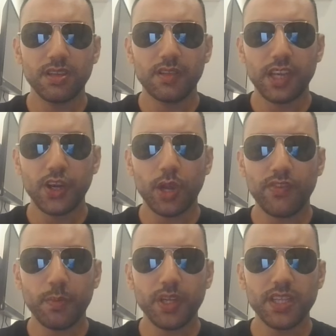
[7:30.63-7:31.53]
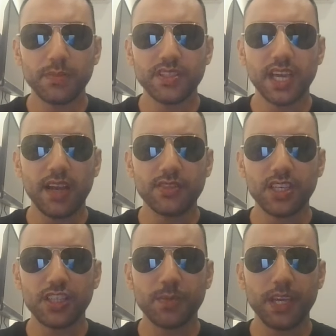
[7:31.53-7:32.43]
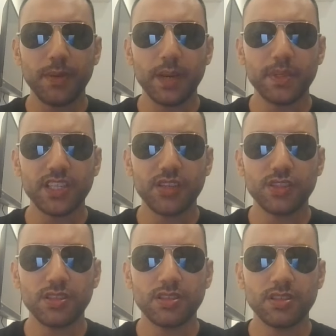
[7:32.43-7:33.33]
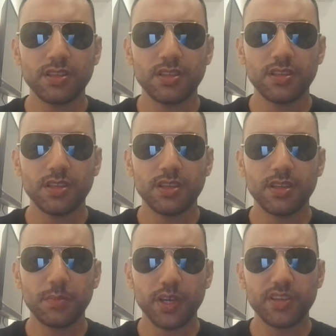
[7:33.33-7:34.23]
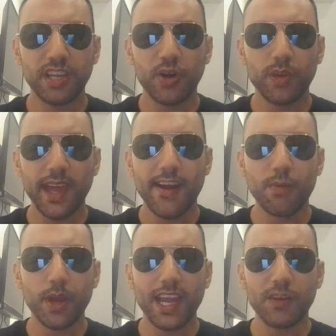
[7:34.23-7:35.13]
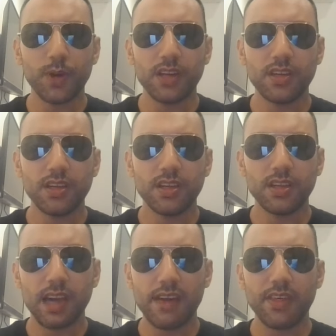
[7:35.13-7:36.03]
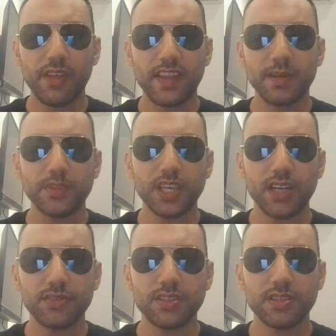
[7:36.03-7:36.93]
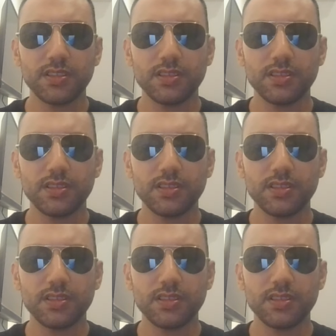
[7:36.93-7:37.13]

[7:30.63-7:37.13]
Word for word: They don't even put themselves in a superior position, because they don't care about anyone other than themselves.